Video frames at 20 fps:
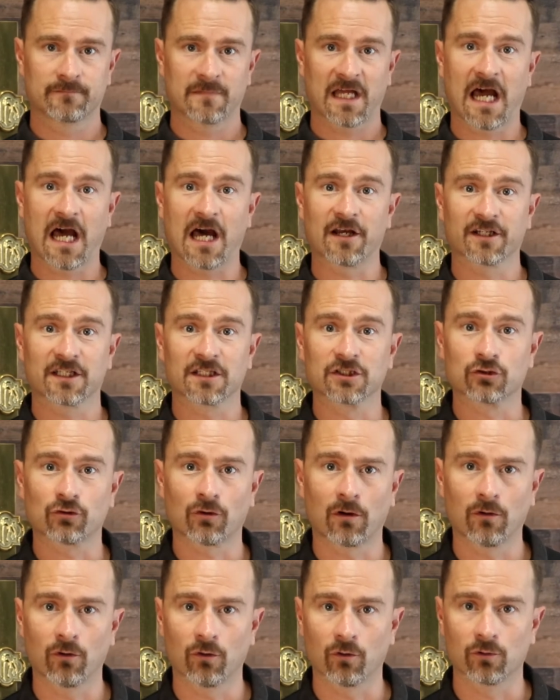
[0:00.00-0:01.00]
out of
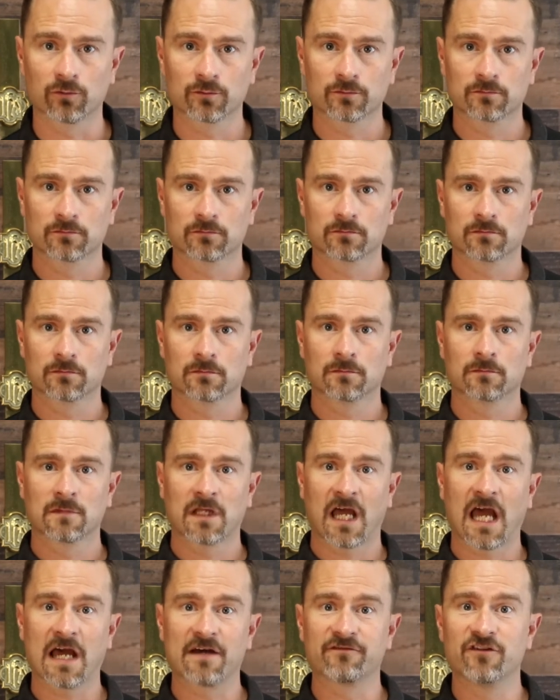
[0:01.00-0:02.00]
control,
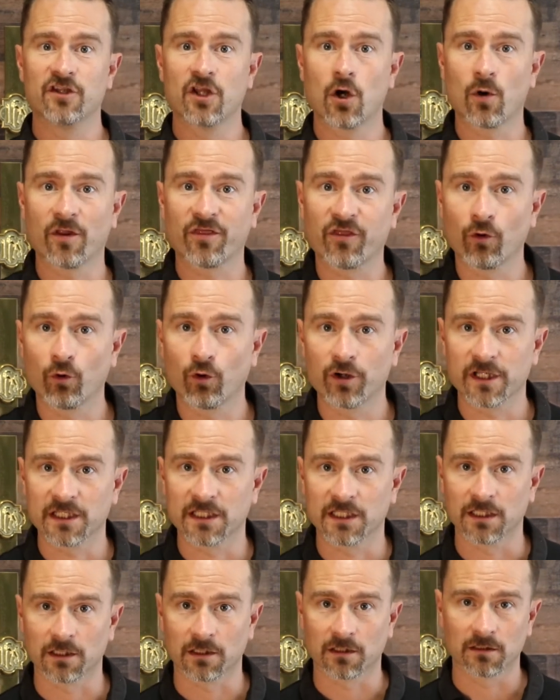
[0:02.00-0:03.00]
have no authority
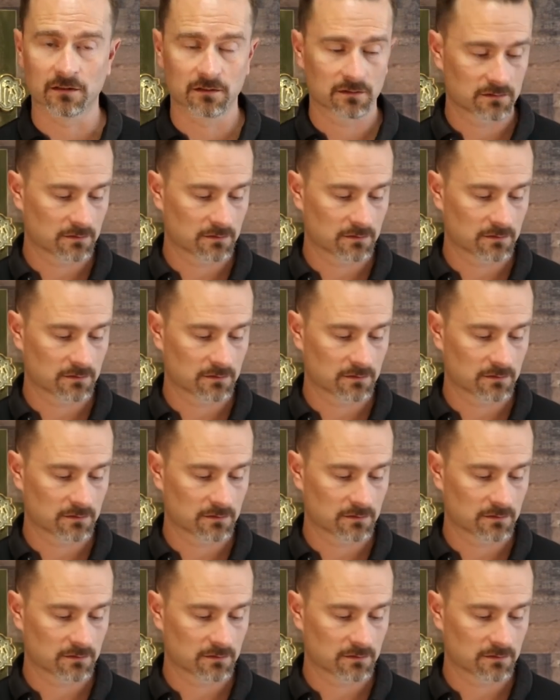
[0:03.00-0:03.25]
here.